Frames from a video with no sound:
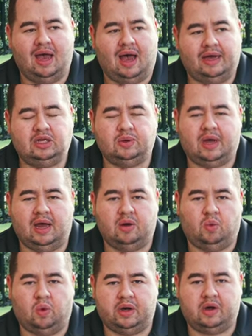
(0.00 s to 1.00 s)
I do kind
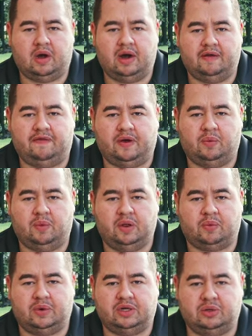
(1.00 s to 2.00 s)
of wonder if it
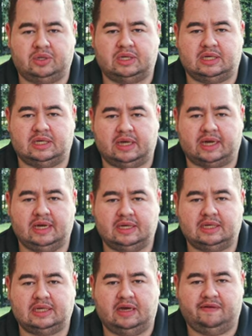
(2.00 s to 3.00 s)
will reduce the
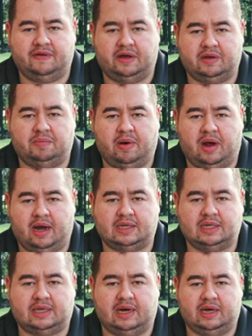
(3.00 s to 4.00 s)
slickness of other
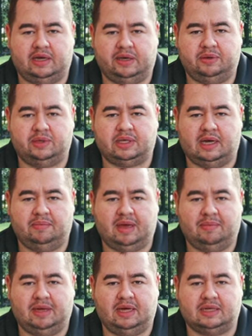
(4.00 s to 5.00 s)
products that I use, and
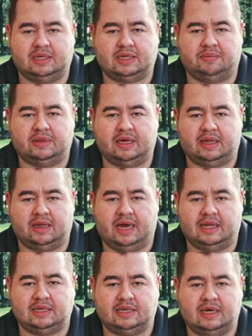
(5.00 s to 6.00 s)
maybe it's something
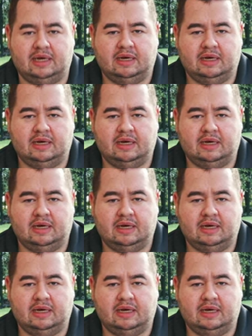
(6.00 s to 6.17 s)
that's